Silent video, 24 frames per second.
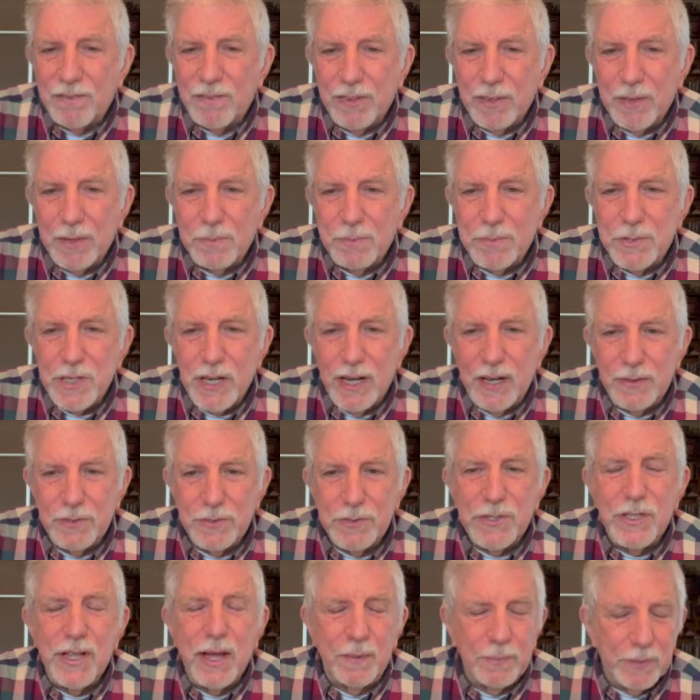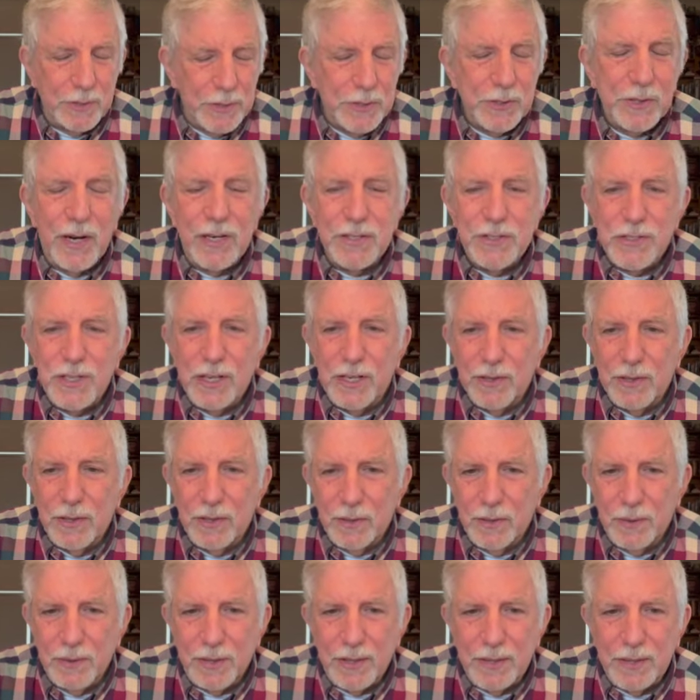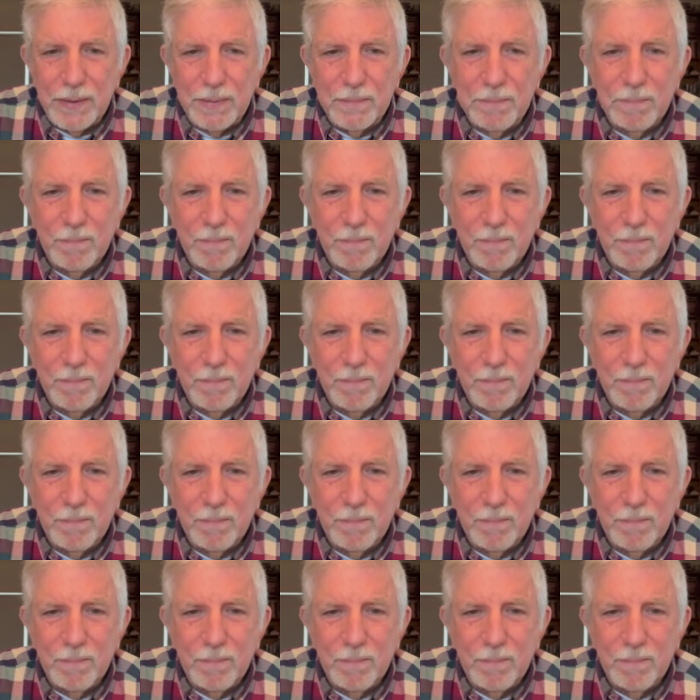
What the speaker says: for themselves. They were trusting the Lord.